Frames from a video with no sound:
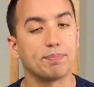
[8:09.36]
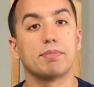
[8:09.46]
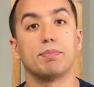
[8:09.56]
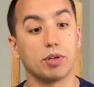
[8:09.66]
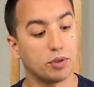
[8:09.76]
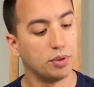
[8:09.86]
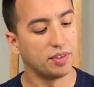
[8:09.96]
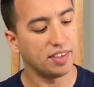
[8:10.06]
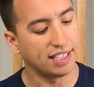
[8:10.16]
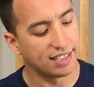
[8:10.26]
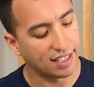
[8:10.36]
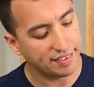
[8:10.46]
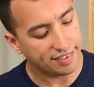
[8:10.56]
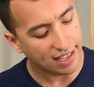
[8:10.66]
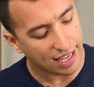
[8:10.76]
because it
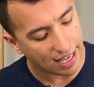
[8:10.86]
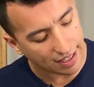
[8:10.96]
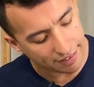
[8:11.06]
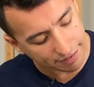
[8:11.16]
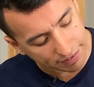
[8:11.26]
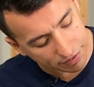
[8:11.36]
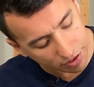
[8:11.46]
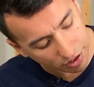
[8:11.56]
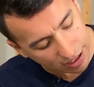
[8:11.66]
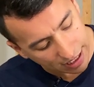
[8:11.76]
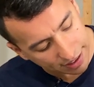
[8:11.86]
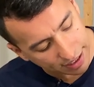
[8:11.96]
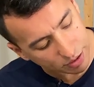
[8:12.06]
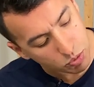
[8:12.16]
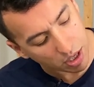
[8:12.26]
does have, if you look at
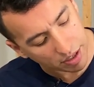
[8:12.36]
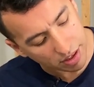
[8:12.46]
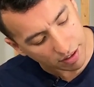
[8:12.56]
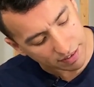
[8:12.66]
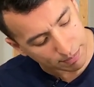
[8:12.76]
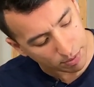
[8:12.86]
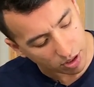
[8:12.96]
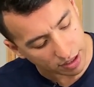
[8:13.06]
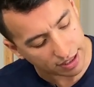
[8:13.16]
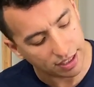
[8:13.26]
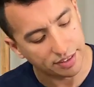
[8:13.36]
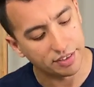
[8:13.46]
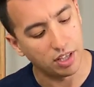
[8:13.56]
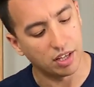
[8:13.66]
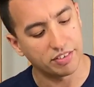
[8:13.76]
the growth of the plant,
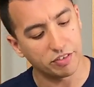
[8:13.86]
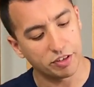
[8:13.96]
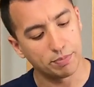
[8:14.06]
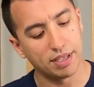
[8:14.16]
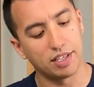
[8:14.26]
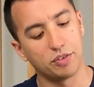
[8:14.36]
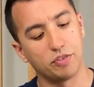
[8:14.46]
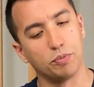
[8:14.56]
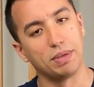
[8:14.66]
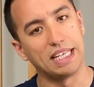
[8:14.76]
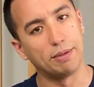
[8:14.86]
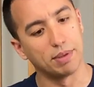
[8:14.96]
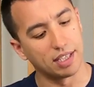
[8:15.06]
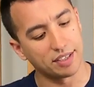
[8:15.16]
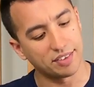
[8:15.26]
there's lots of space for
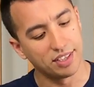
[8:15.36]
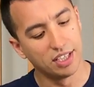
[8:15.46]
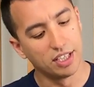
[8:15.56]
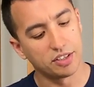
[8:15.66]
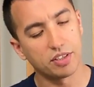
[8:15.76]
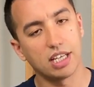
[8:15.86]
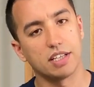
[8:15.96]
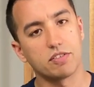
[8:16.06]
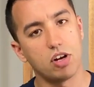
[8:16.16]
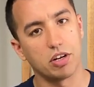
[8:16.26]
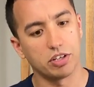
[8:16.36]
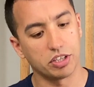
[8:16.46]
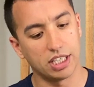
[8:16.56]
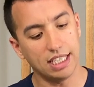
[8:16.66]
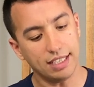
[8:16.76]
mealybugs to kind of
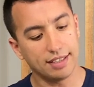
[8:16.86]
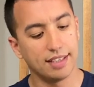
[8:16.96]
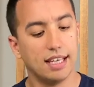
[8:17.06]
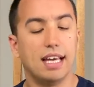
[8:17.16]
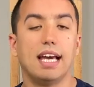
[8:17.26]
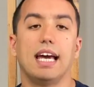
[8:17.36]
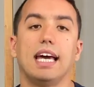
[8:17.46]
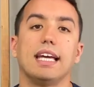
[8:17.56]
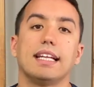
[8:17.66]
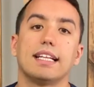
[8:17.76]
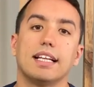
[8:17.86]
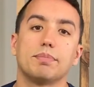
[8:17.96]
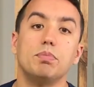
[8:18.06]
congregate and like